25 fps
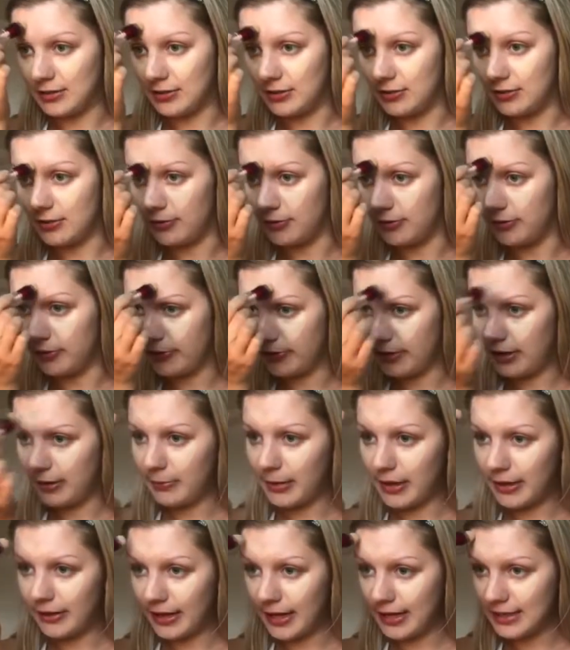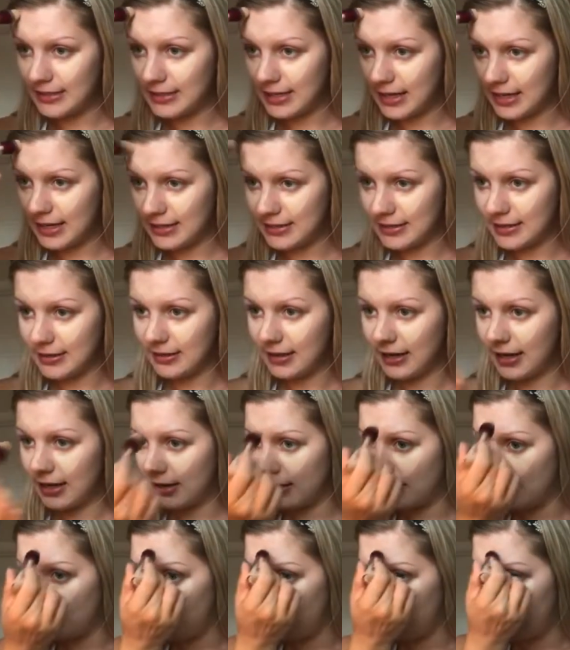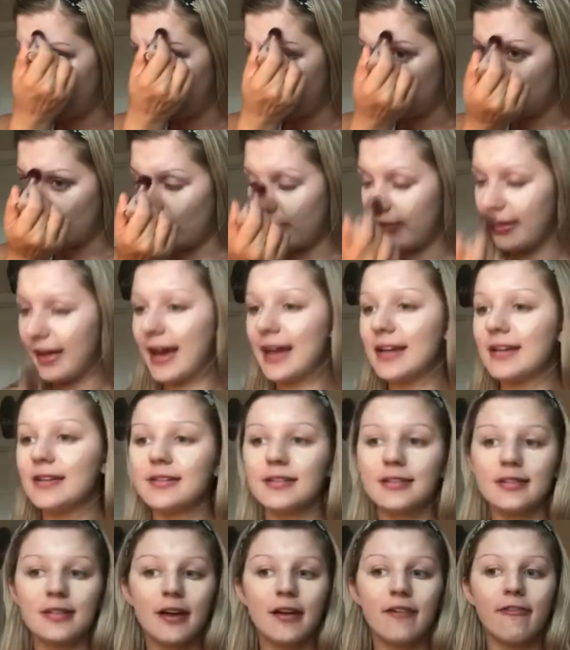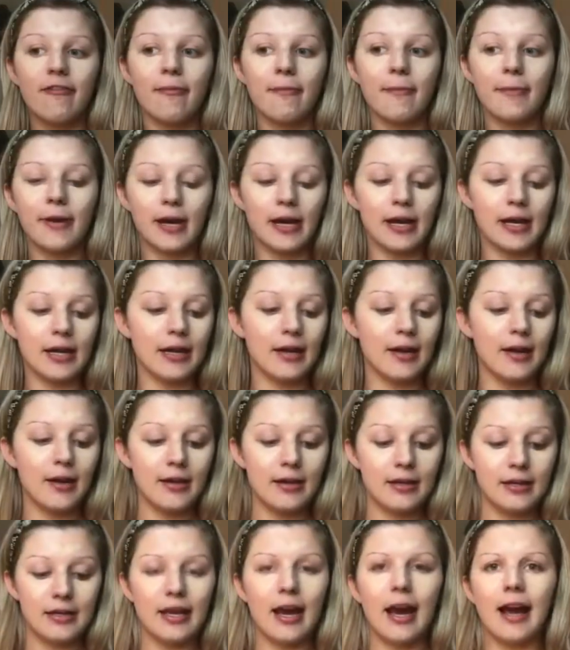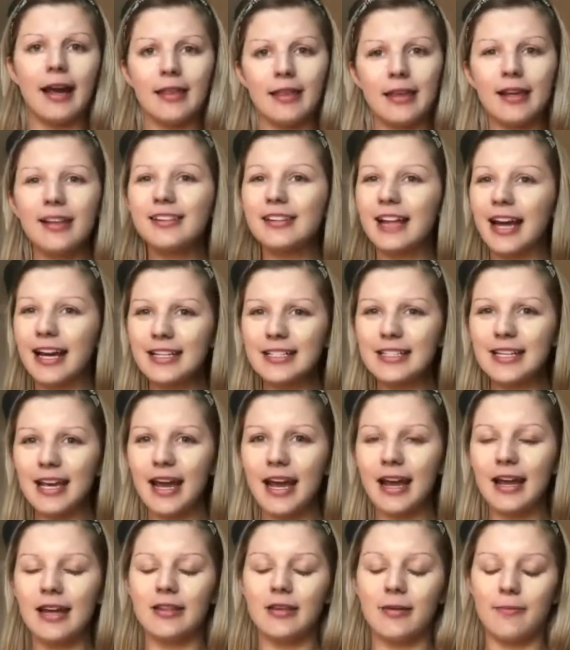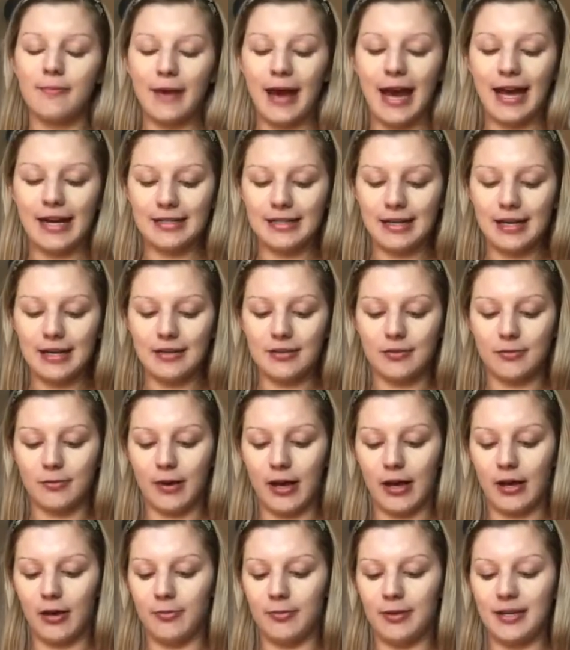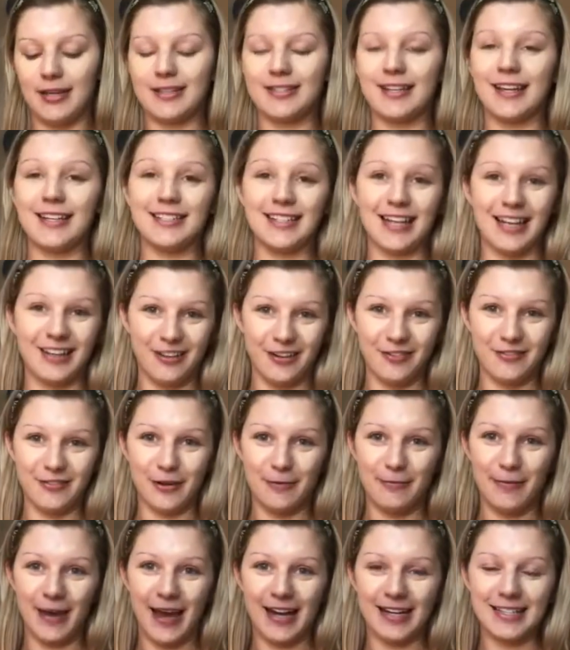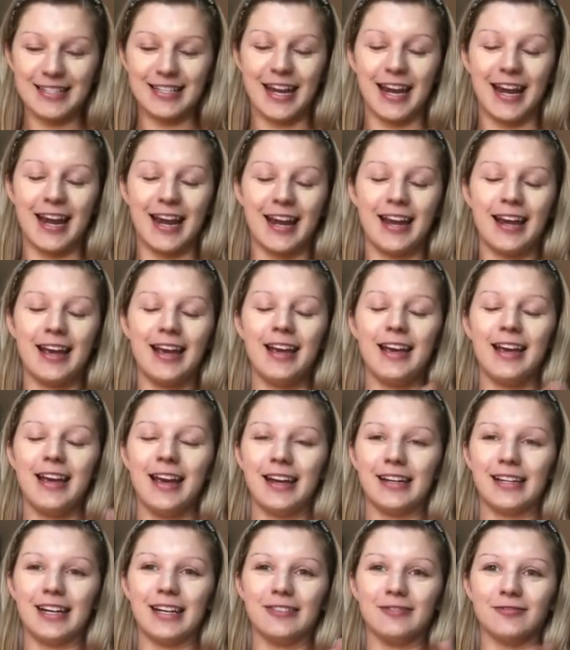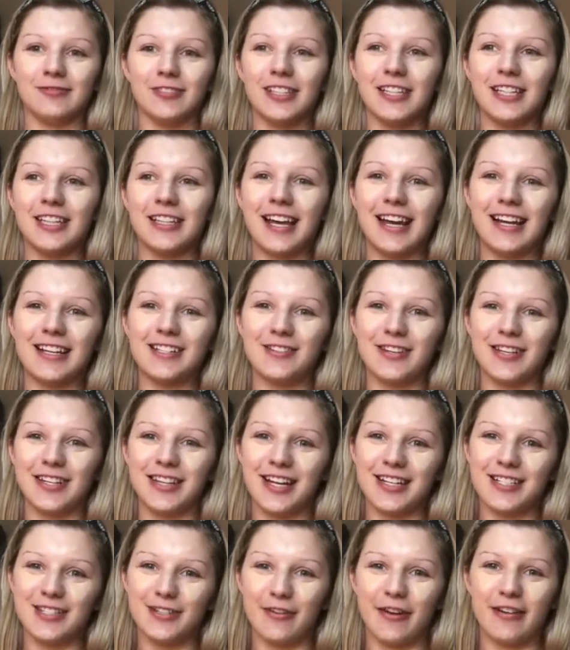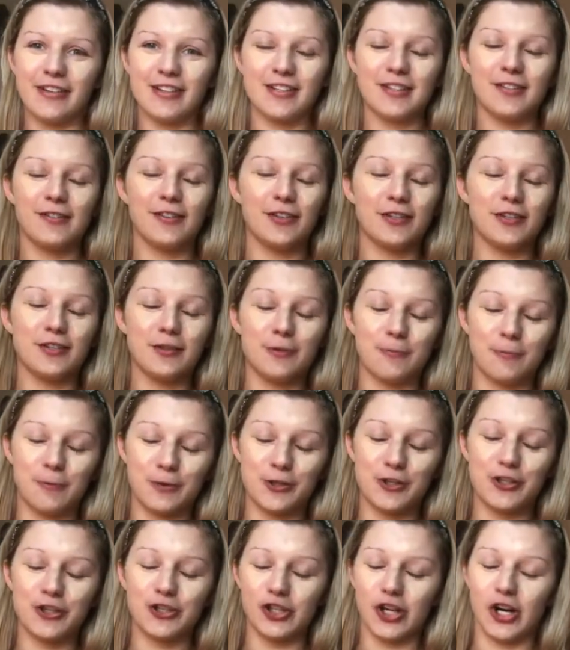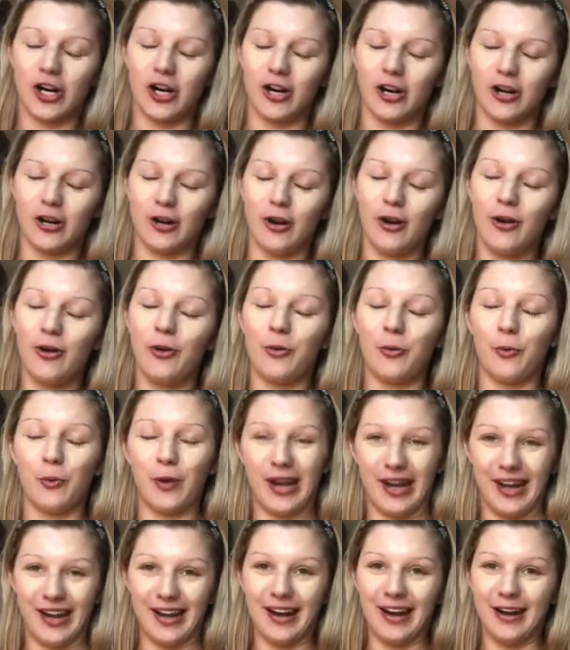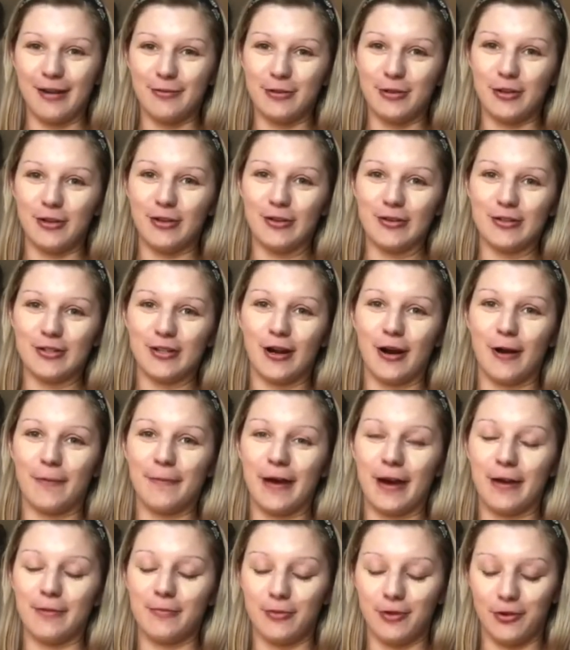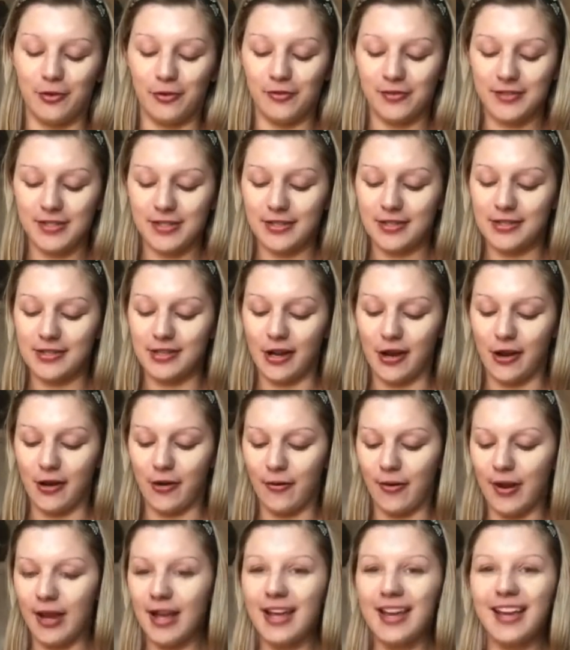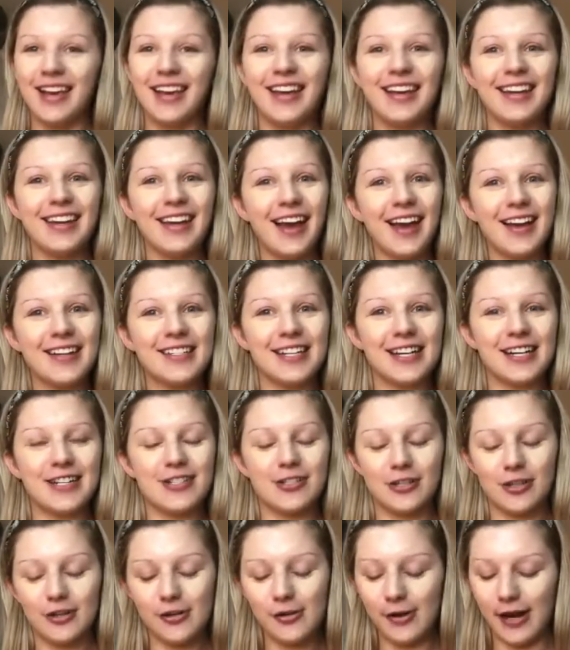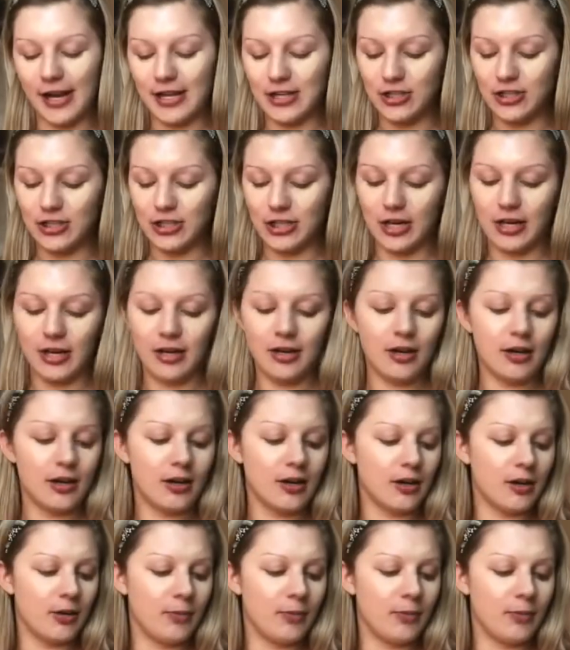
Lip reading: do during my leg days and like all that and stuff. But yeah, I think leg day and then back day as well, because I deadlift on back day and I really like doing that too. I just feel super strong when I am doing those compound moves. So yeah, to answer your question,